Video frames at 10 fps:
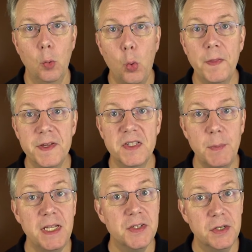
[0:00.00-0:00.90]
What this
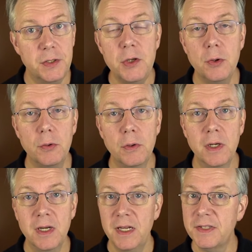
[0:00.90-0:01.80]
means to you
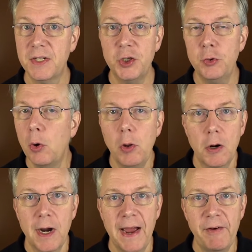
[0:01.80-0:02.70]
is that you no
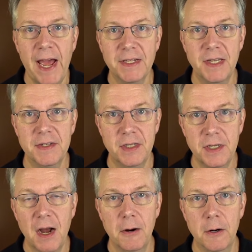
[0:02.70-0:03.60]
longer have access to
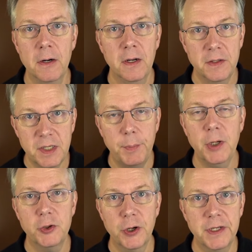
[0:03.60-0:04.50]
Docker to
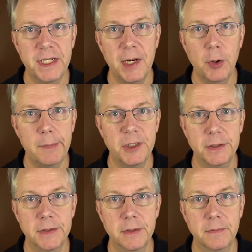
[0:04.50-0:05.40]
build your container
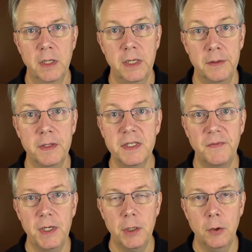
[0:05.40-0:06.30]
images. In this
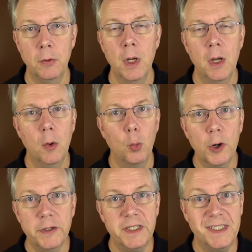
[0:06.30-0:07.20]
video,
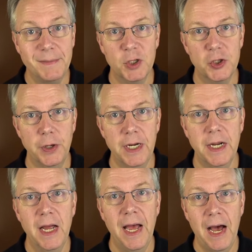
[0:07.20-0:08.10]
we're going to demonstrate
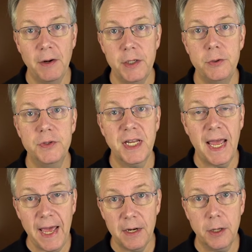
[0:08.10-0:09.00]
how to use
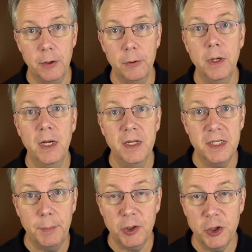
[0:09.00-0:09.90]
Kaniko
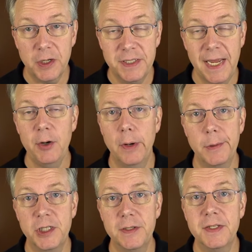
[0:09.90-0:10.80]
to build your container
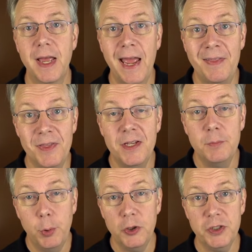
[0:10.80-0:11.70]
images and
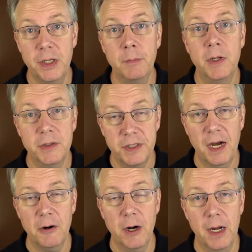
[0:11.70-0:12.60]
then push them to
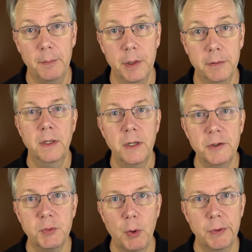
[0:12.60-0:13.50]
Docker Hub.
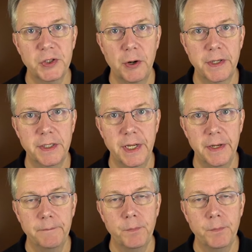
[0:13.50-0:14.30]
Here's where we're starting today.